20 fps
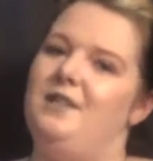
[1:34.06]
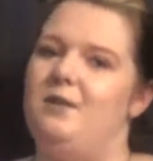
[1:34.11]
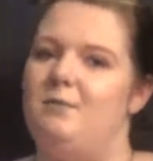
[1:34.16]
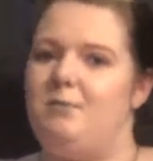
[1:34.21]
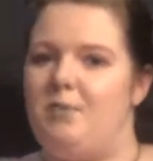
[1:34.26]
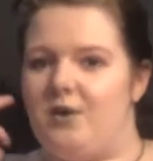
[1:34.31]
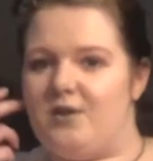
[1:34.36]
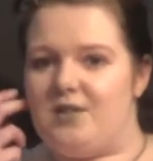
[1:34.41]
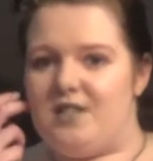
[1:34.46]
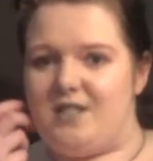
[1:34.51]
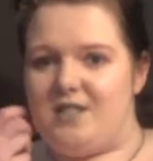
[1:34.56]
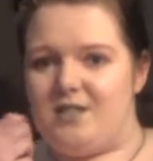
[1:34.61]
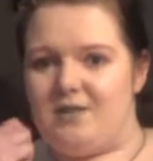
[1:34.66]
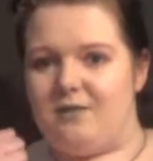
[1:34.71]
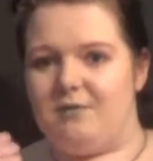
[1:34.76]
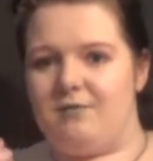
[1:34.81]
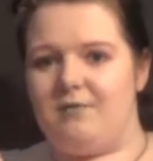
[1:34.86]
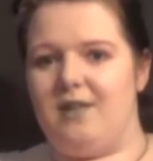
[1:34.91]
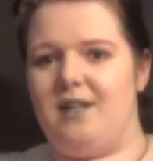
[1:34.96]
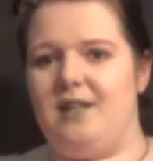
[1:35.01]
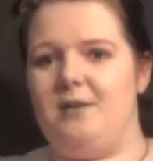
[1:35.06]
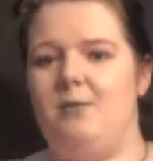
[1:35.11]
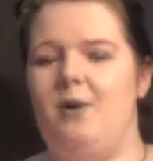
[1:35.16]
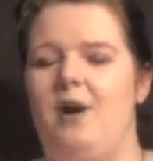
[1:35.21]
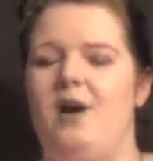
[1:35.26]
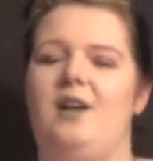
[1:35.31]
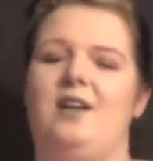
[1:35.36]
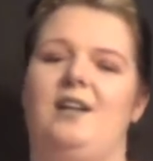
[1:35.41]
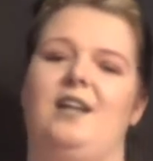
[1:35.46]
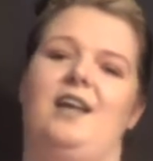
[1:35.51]
bodies don't really
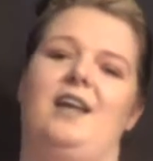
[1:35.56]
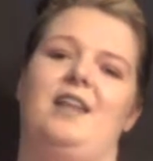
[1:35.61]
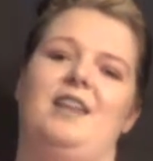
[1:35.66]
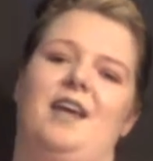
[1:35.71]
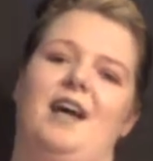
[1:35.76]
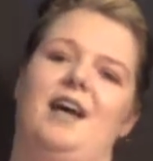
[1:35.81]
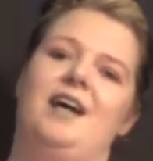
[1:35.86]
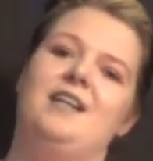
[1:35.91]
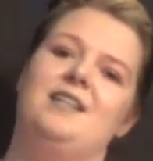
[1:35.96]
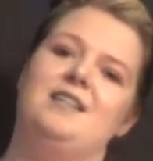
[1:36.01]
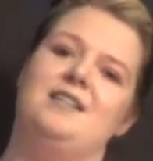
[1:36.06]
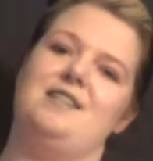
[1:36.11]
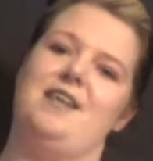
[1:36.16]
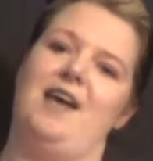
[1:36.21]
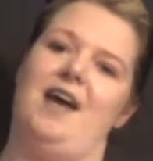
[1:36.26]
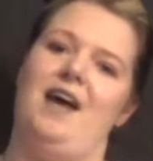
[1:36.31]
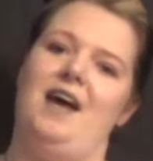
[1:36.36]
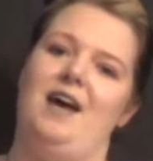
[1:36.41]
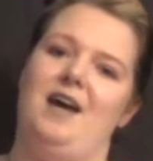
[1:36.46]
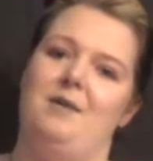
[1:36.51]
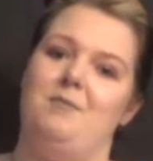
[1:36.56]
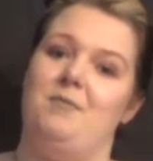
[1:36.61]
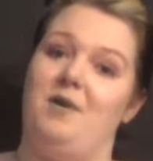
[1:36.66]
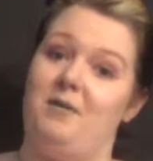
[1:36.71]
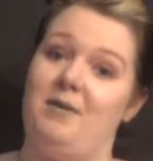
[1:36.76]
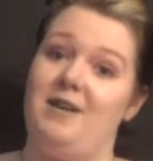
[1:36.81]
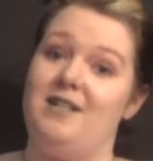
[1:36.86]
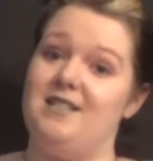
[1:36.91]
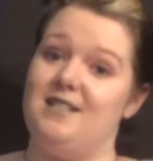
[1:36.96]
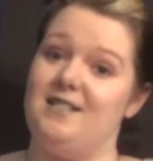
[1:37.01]
work like that. My
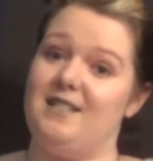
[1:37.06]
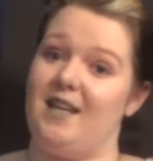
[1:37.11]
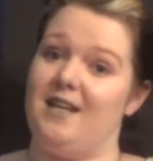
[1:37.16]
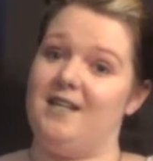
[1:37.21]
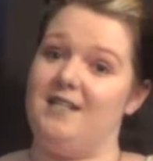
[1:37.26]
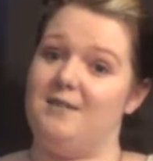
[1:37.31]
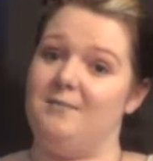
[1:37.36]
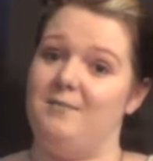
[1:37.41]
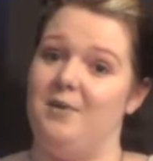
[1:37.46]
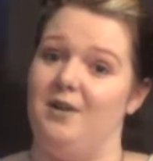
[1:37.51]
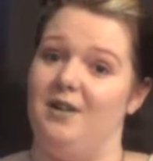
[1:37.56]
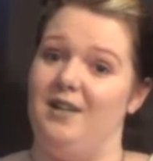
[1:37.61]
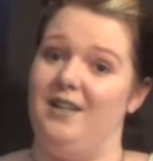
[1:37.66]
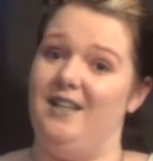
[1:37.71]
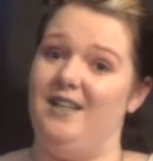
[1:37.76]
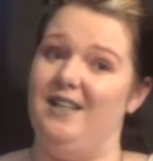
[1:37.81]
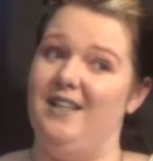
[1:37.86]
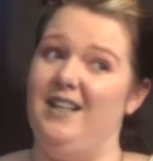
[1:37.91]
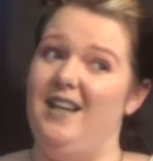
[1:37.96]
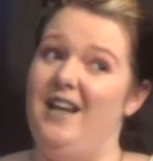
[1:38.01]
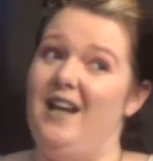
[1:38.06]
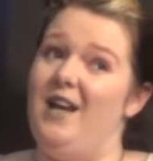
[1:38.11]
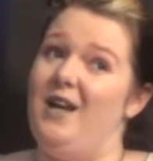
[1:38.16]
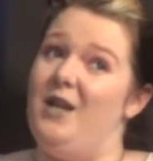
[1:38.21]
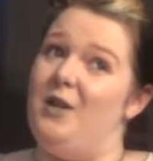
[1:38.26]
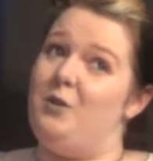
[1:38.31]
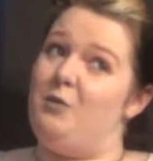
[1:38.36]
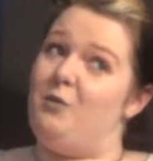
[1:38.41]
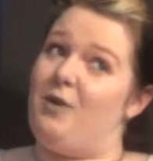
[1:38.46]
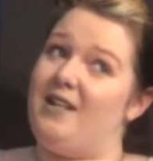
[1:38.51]
waist is getting smaller,
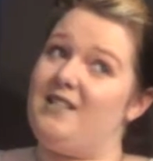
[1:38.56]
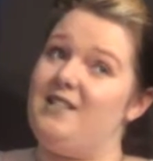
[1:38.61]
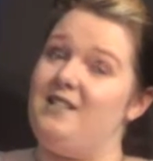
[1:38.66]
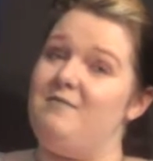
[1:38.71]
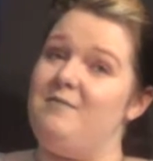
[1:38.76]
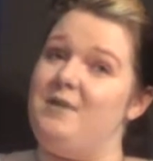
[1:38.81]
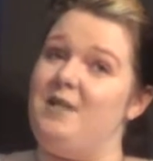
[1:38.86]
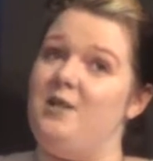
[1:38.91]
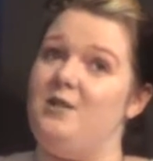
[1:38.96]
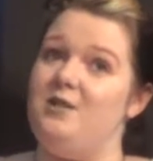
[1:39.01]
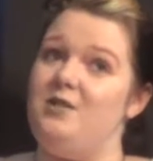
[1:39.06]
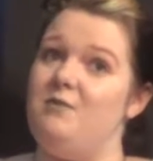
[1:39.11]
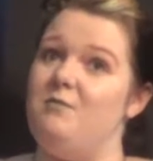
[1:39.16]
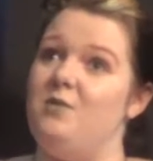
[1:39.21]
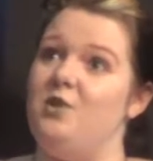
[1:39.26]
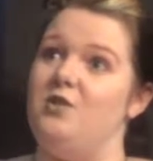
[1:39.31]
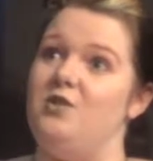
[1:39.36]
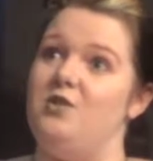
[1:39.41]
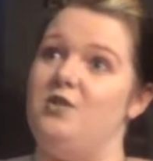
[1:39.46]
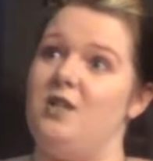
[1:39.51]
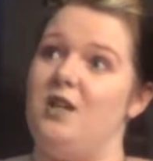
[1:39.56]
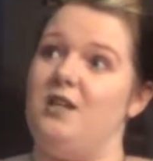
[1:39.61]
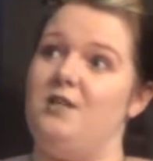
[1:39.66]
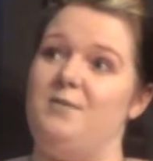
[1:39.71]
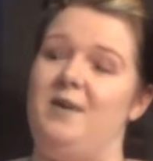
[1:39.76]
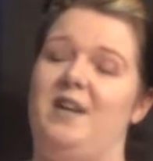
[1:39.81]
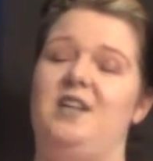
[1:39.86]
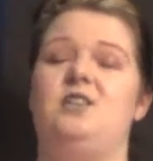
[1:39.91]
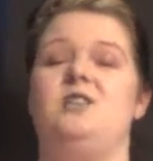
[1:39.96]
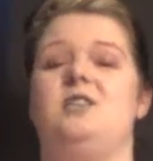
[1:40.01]
the rest of me not so much,
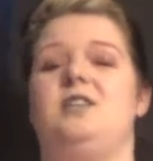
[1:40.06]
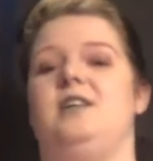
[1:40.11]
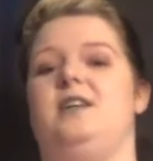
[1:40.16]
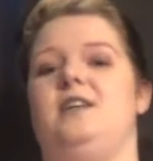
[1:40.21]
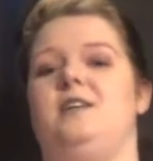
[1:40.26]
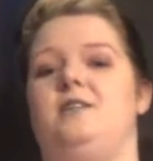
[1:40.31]
especially